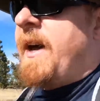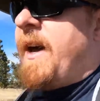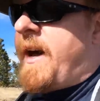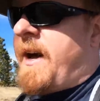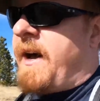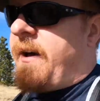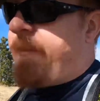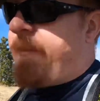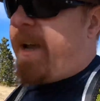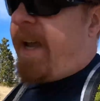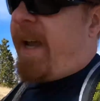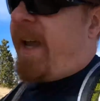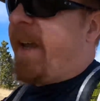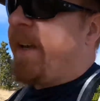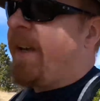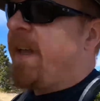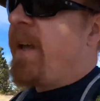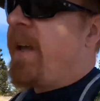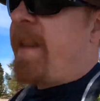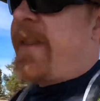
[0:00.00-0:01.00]

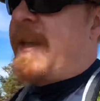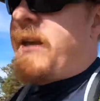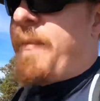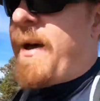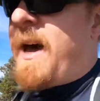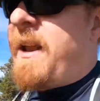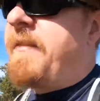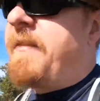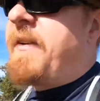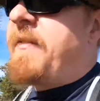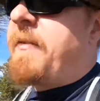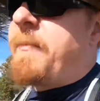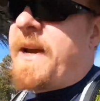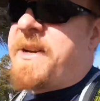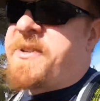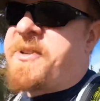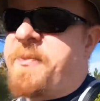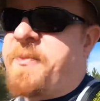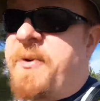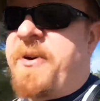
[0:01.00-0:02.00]
and the amount of
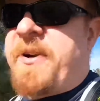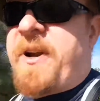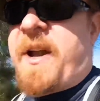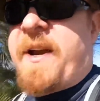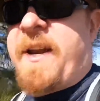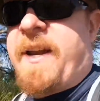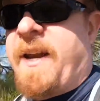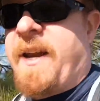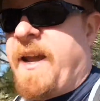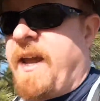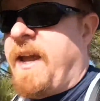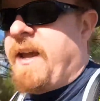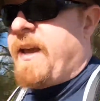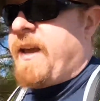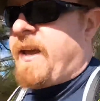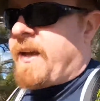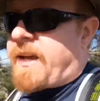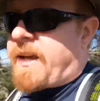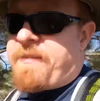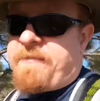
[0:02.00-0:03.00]
information you put on it
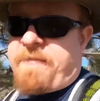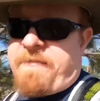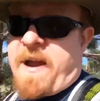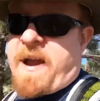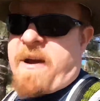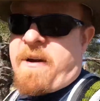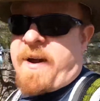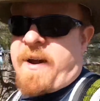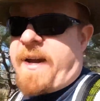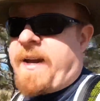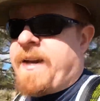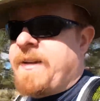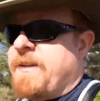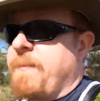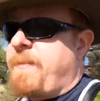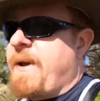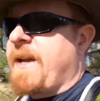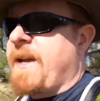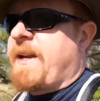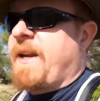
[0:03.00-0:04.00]
can vary
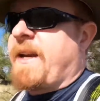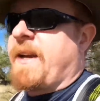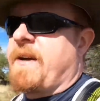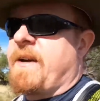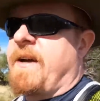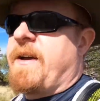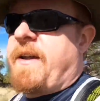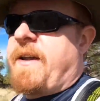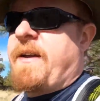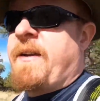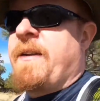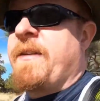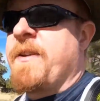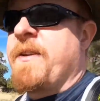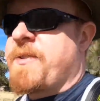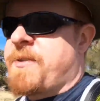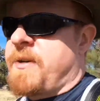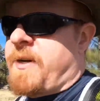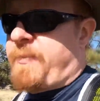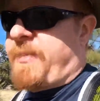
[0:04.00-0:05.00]
depending on the
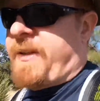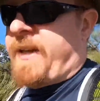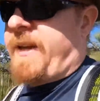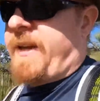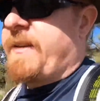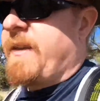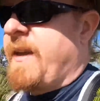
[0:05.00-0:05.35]
trip length.